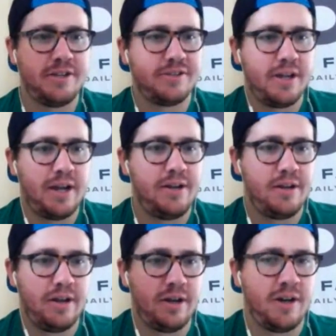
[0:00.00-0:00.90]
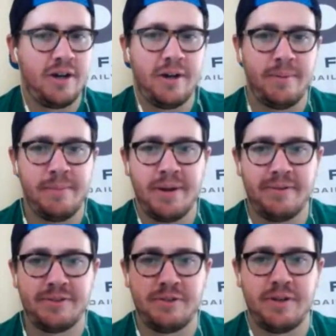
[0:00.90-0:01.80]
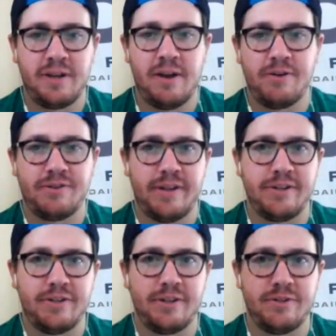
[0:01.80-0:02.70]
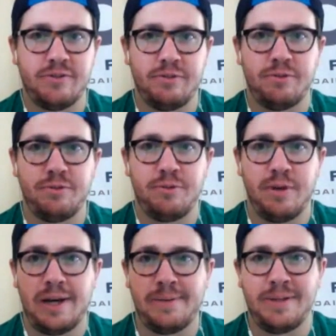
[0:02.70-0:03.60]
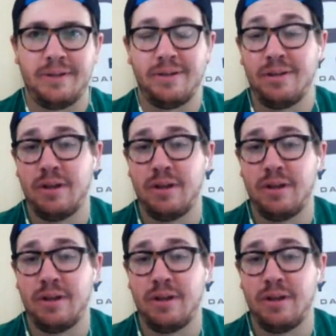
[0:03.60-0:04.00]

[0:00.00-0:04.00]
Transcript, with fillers: side, um, I mean, obviously you got Gary Sanchez, who, I mean,